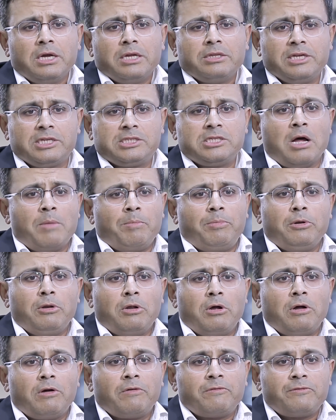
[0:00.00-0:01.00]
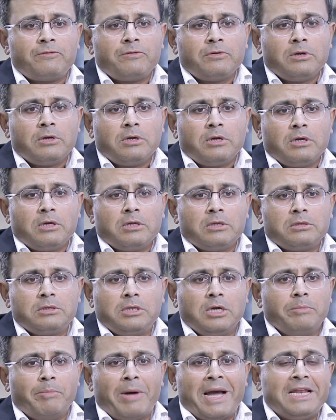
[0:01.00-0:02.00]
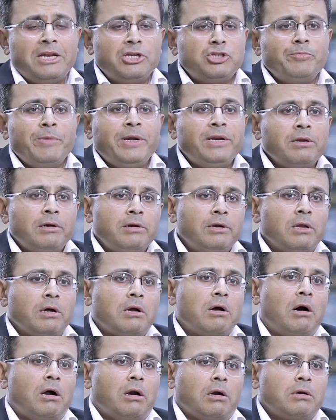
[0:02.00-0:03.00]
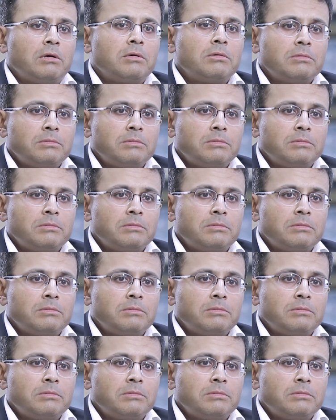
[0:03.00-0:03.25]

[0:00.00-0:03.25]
the example of the mileage meter in a car.